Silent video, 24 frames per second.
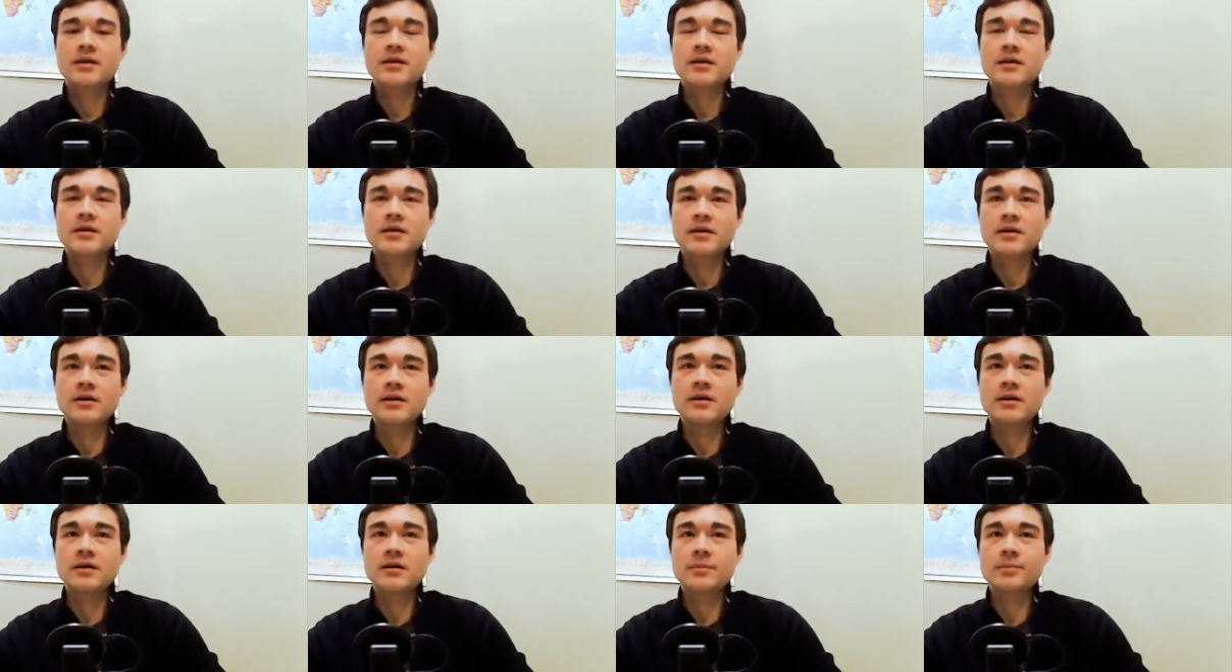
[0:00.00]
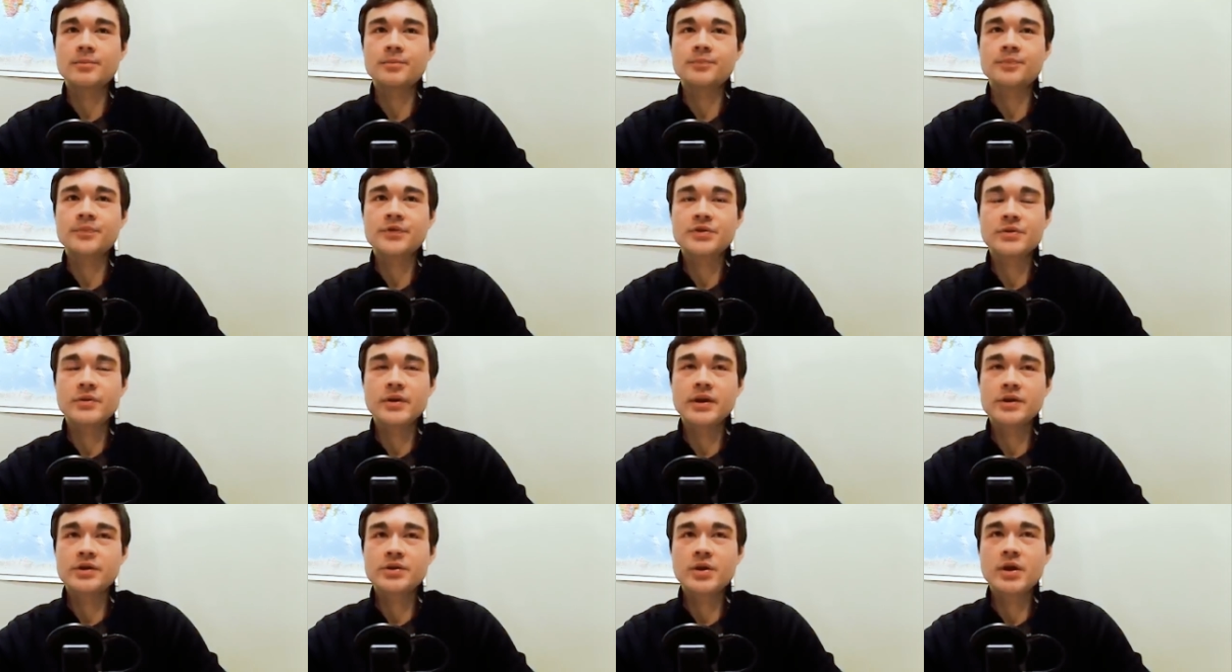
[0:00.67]
Um, so
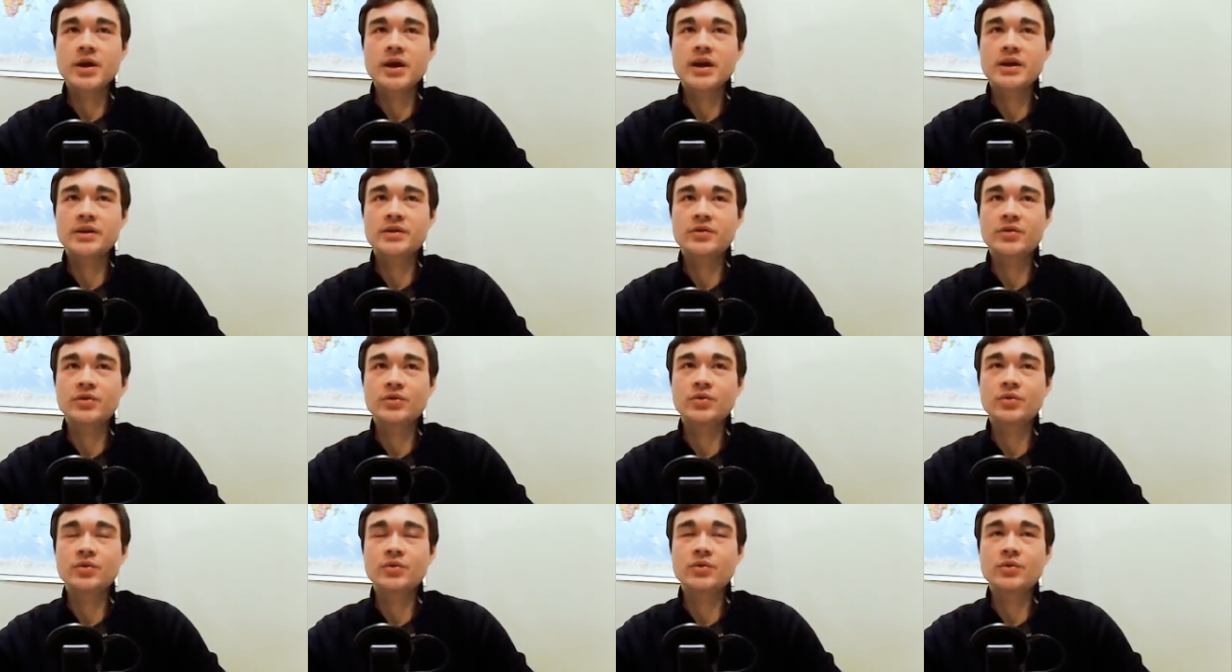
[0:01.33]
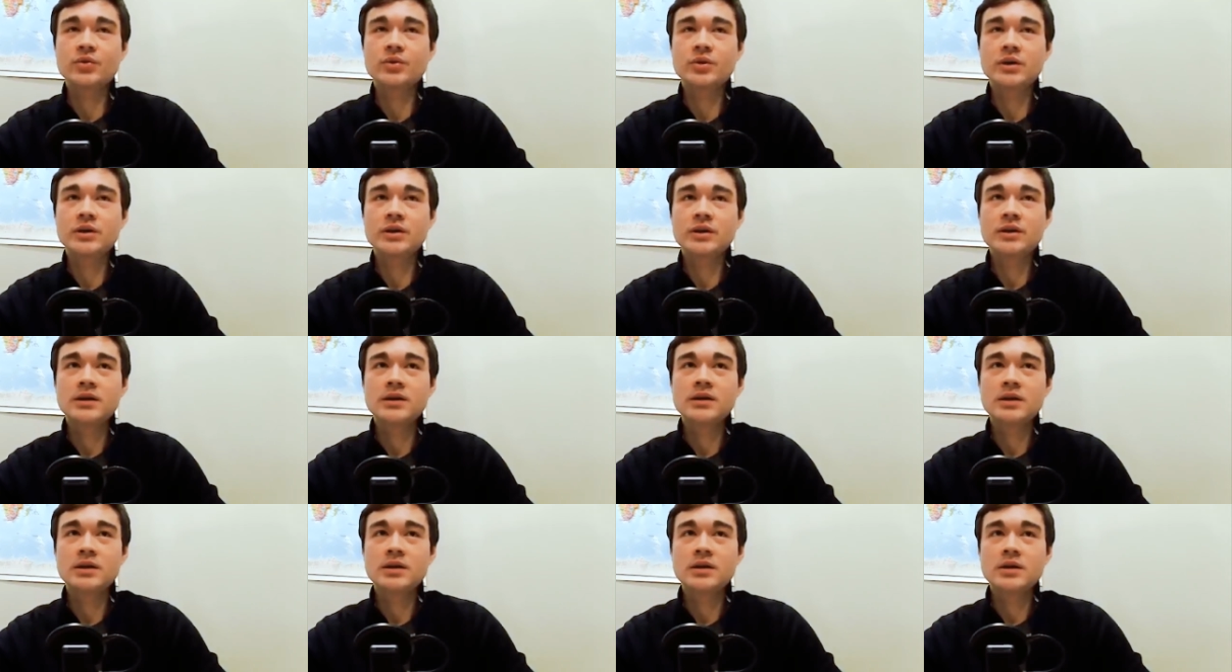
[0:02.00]
I try to,
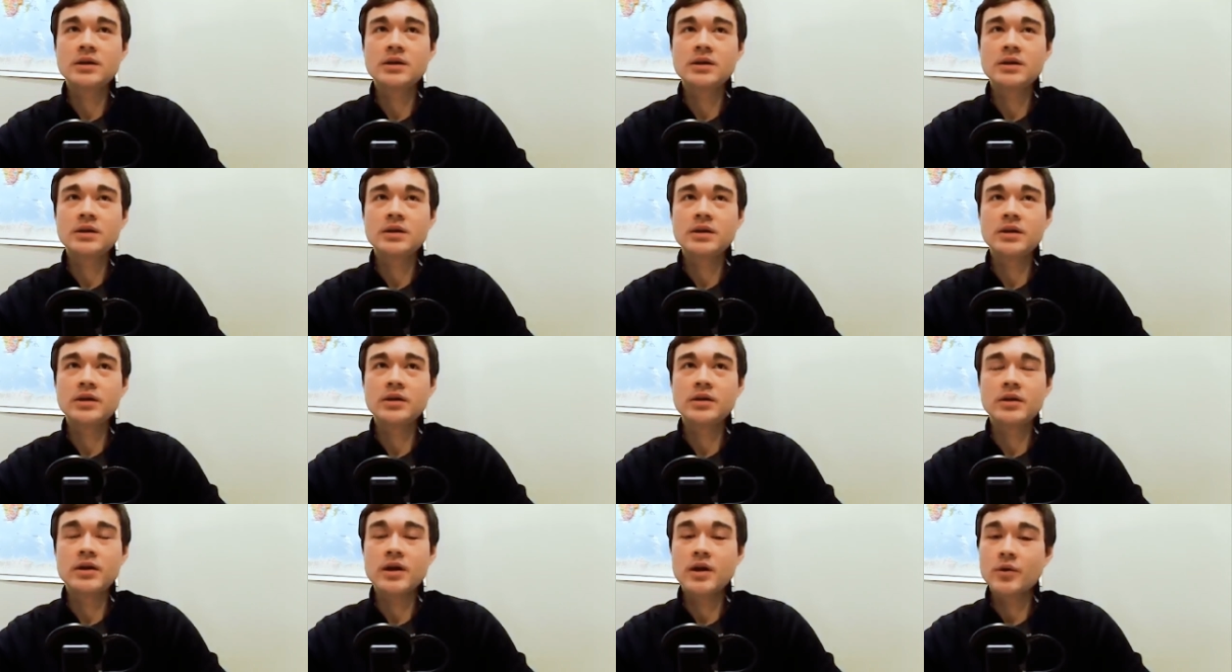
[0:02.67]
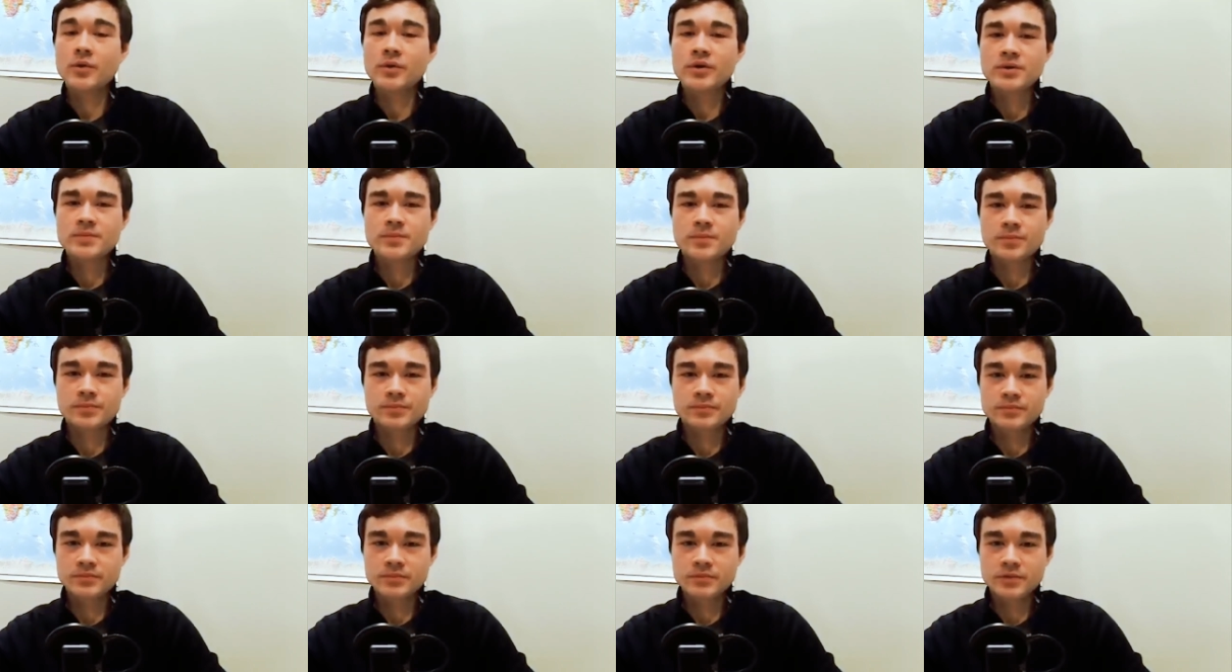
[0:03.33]
you know, I always
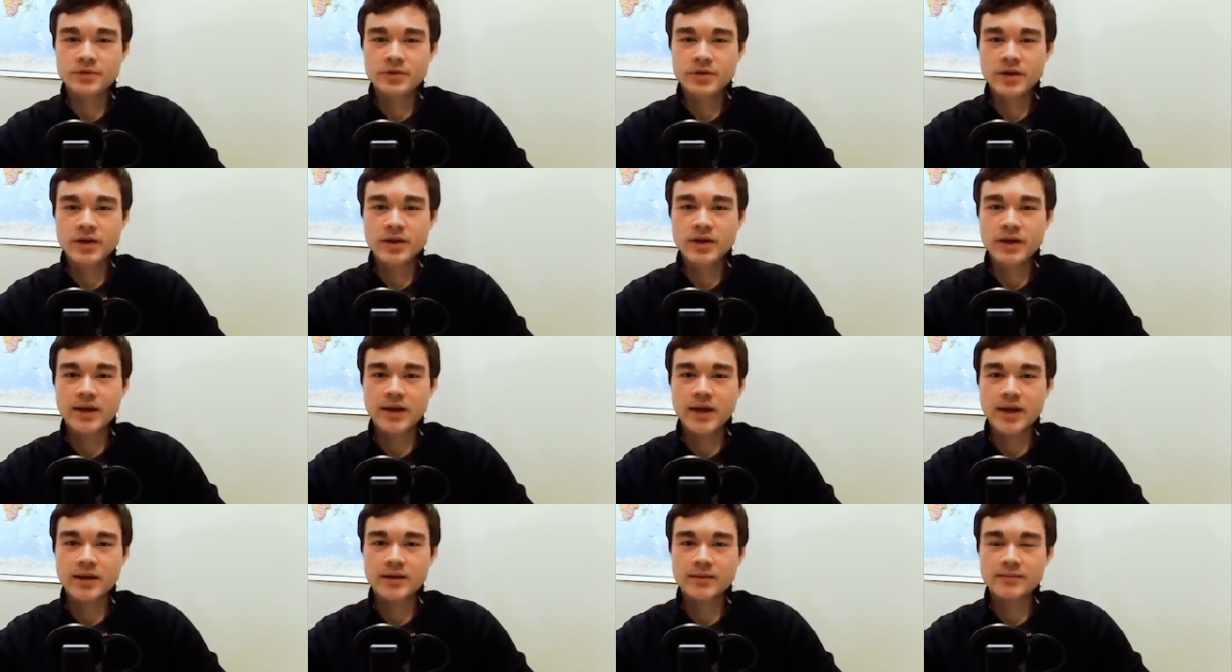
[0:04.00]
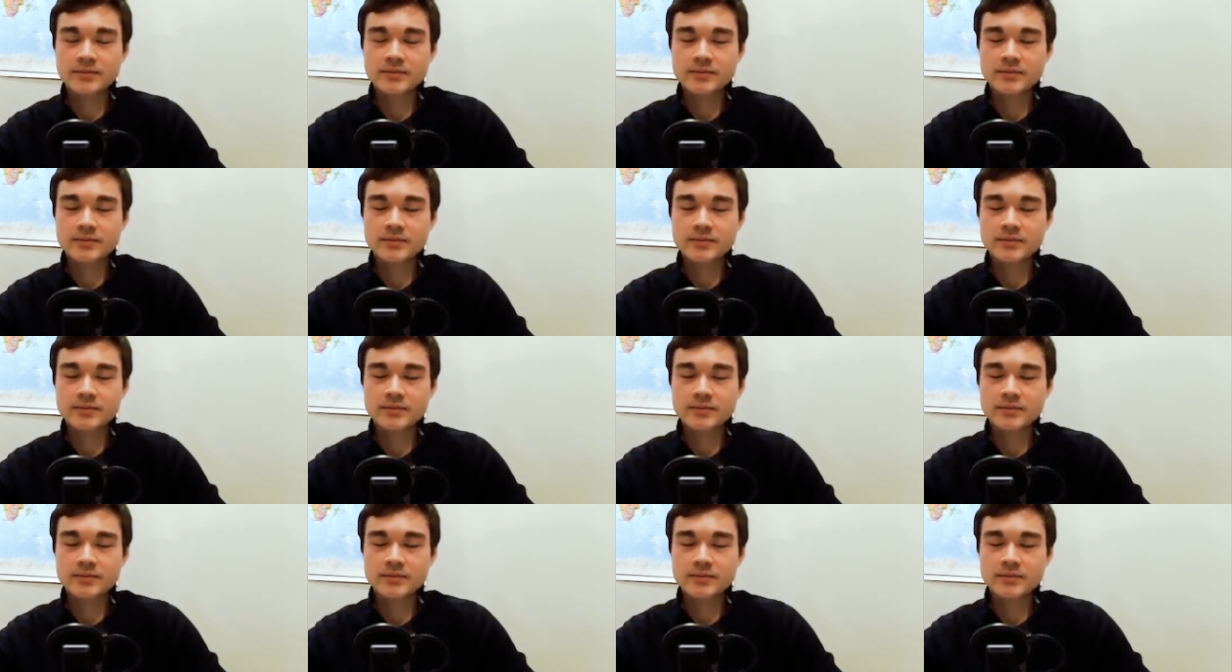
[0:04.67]
try to get,